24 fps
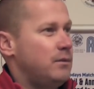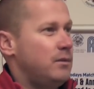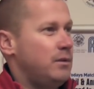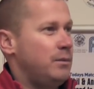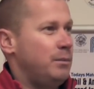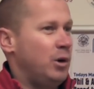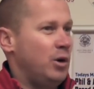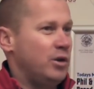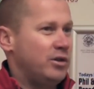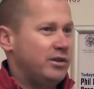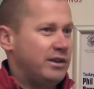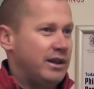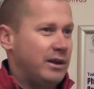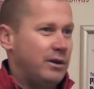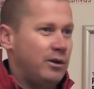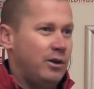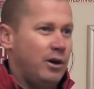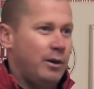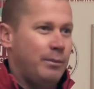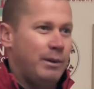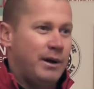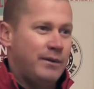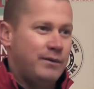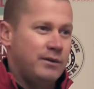It might sound
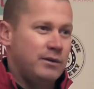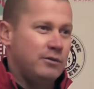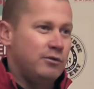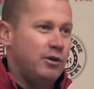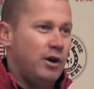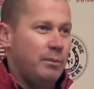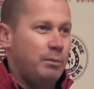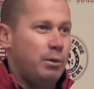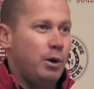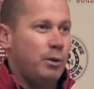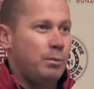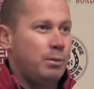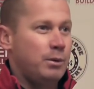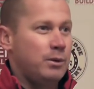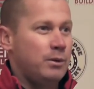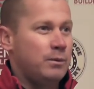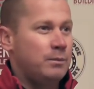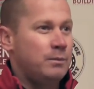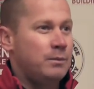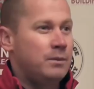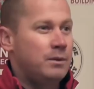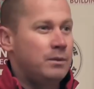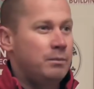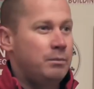like I'm having a right pop at
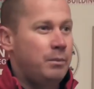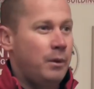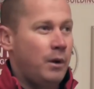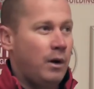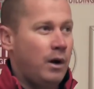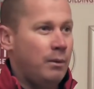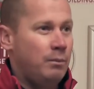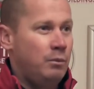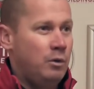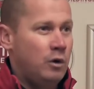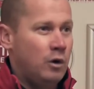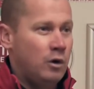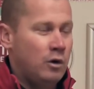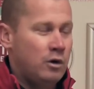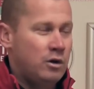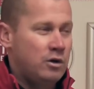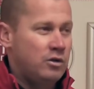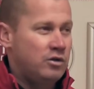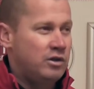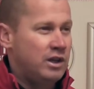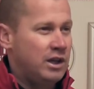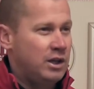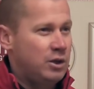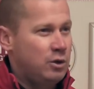them, but I'm not,
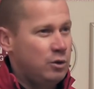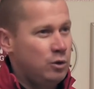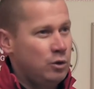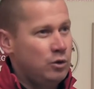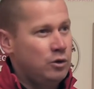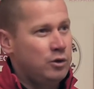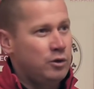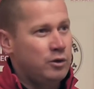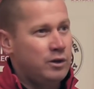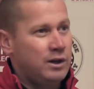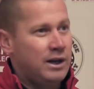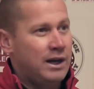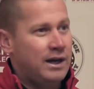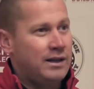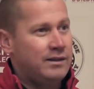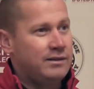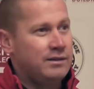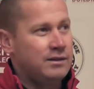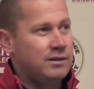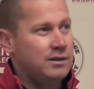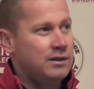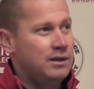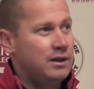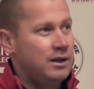because they're good
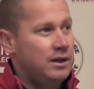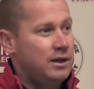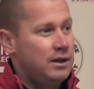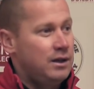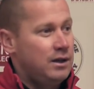lads. And